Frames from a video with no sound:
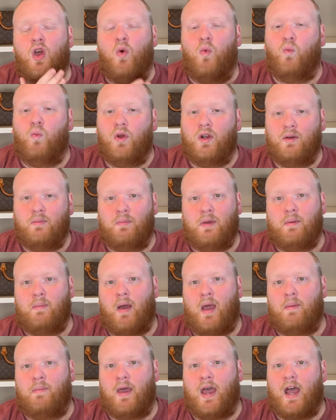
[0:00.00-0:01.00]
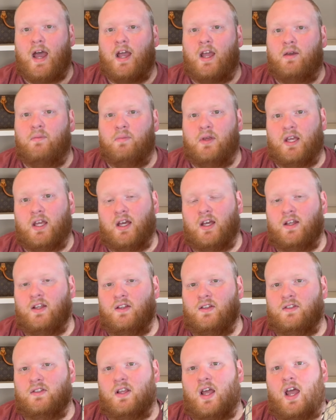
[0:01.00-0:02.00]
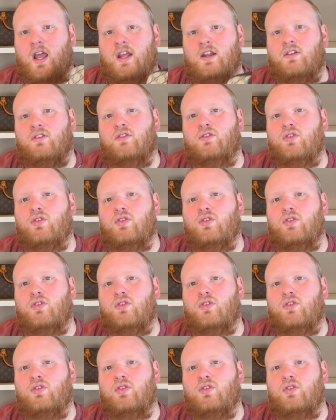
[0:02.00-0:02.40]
wouldn't be my bag because I